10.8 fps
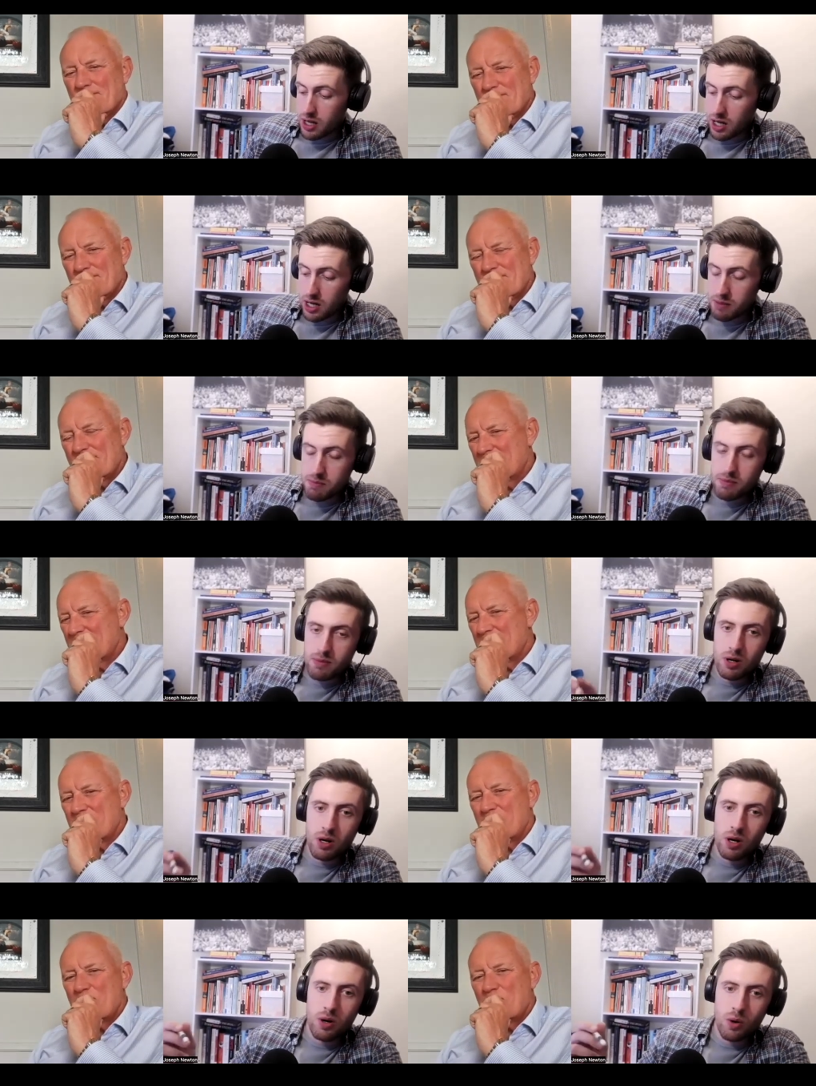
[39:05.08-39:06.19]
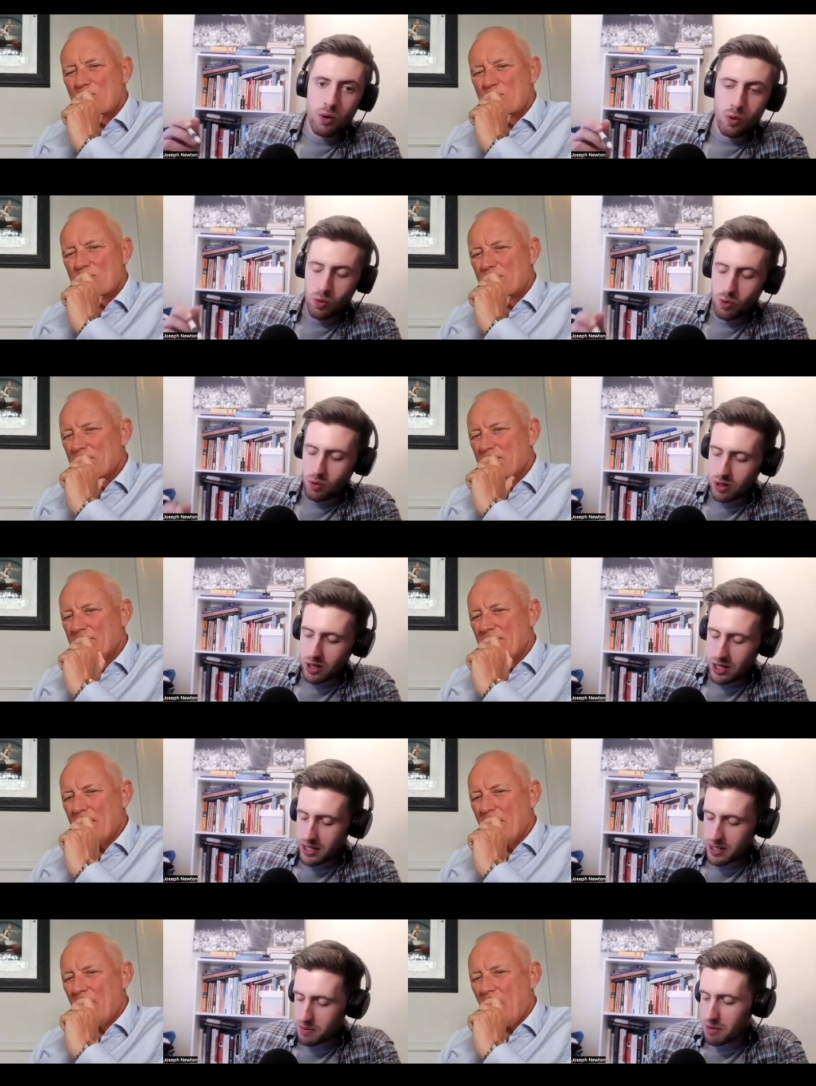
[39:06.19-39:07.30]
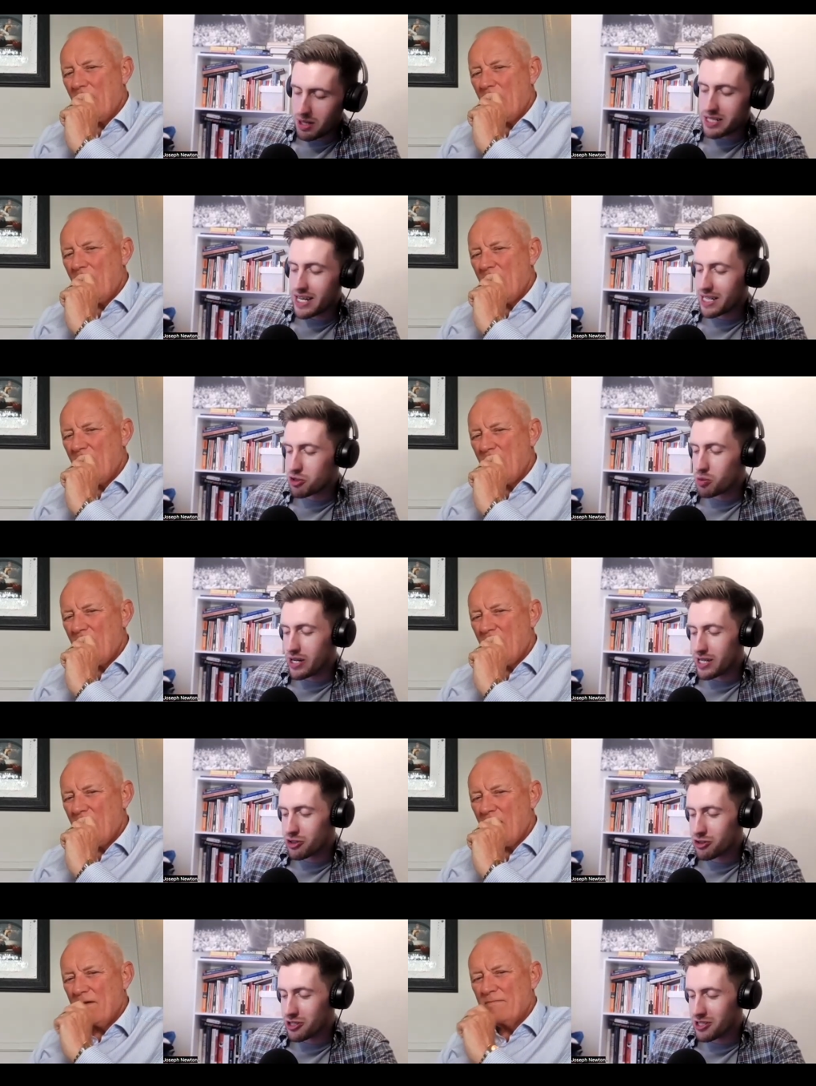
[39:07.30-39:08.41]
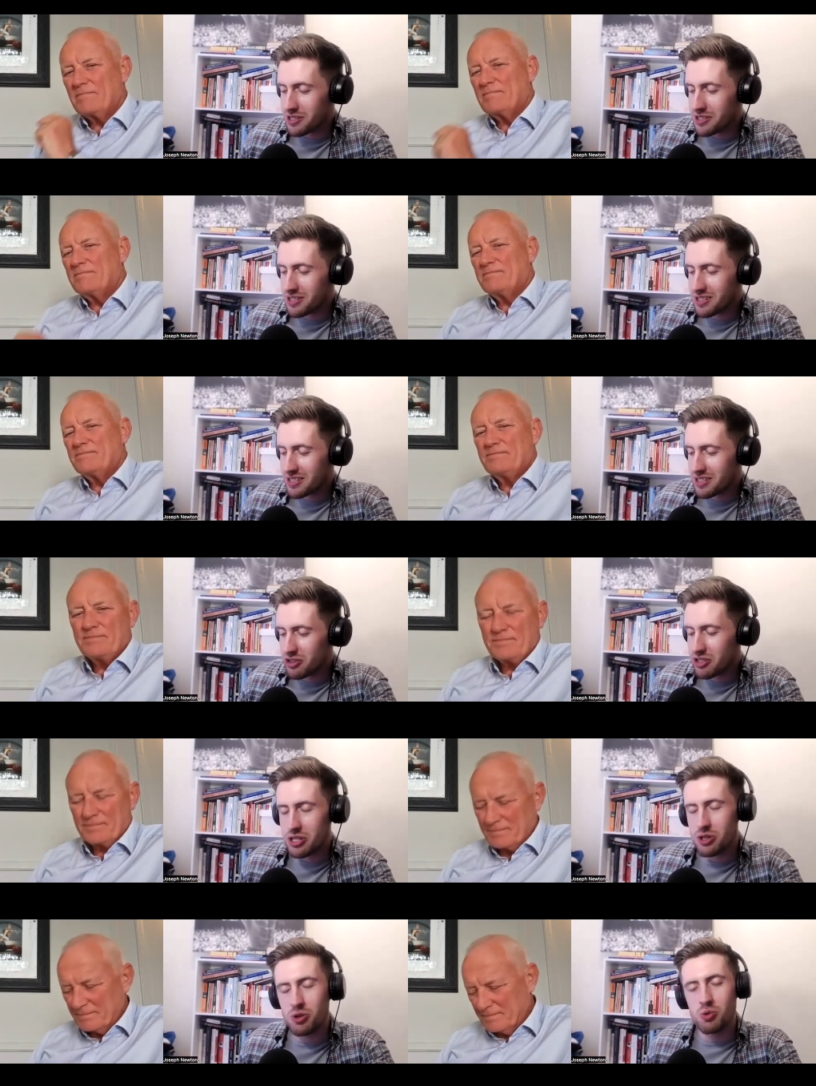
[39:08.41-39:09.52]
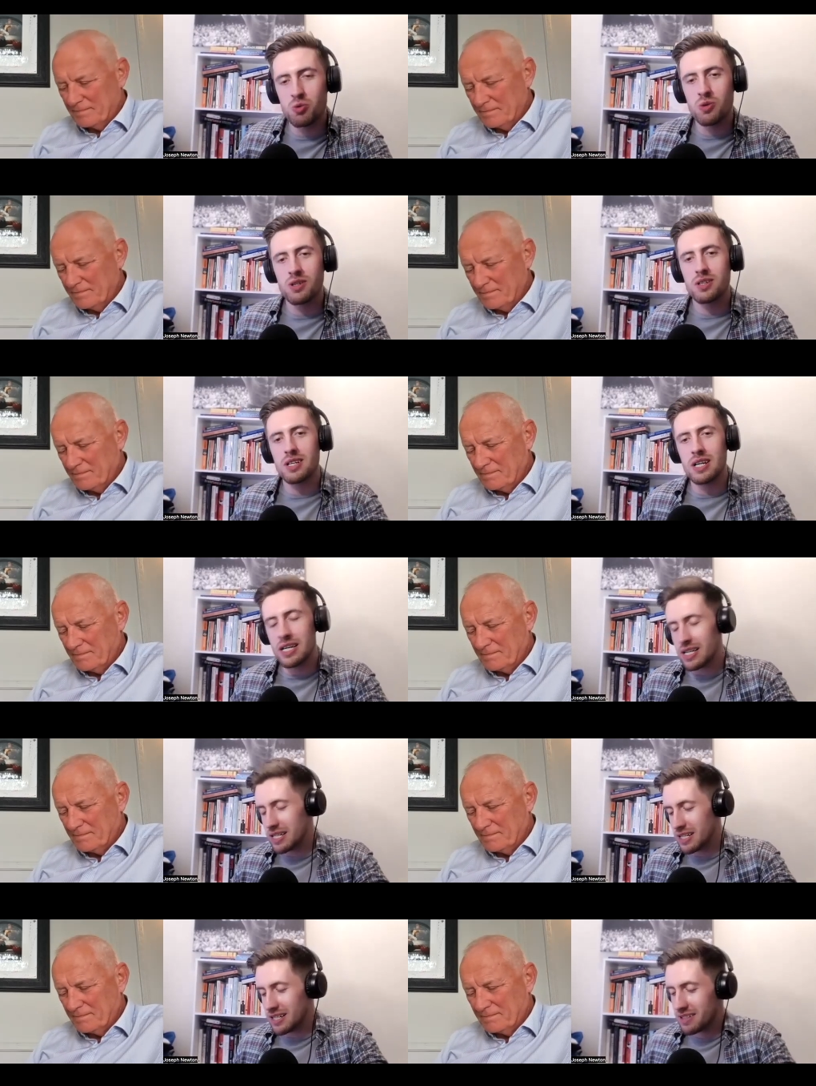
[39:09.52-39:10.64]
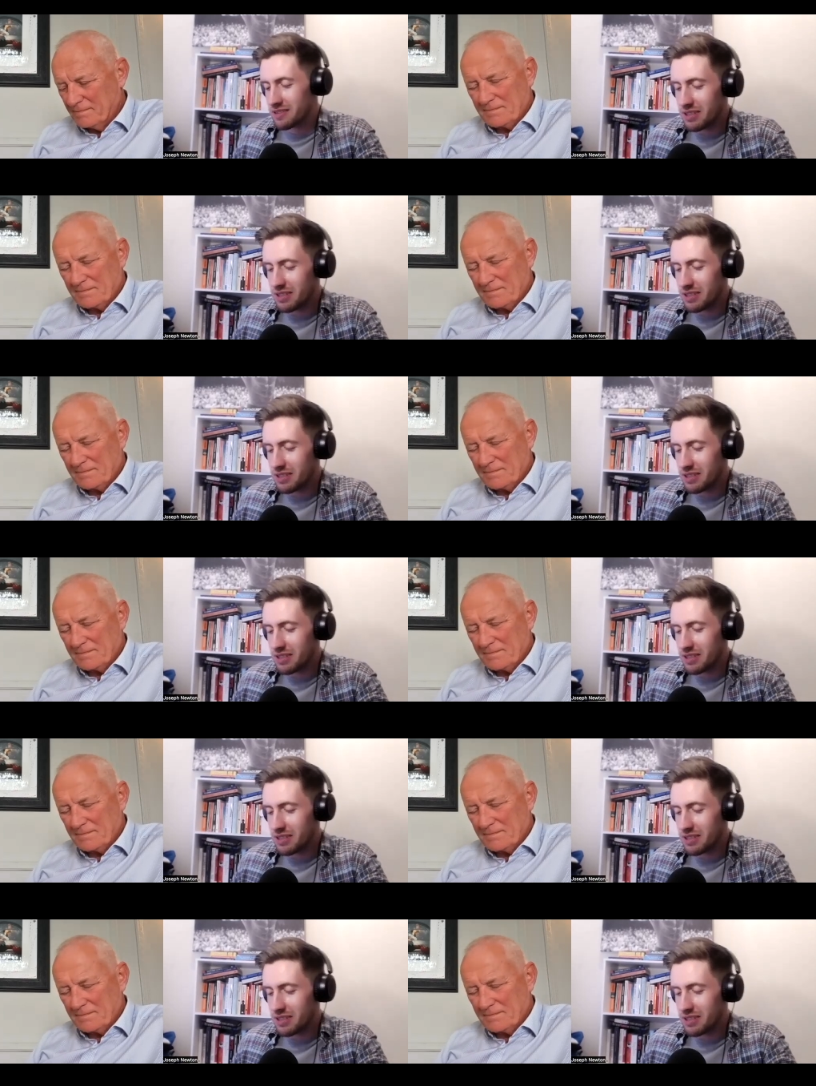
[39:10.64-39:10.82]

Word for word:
Speaker 1: Um, uh, my next question to you uh,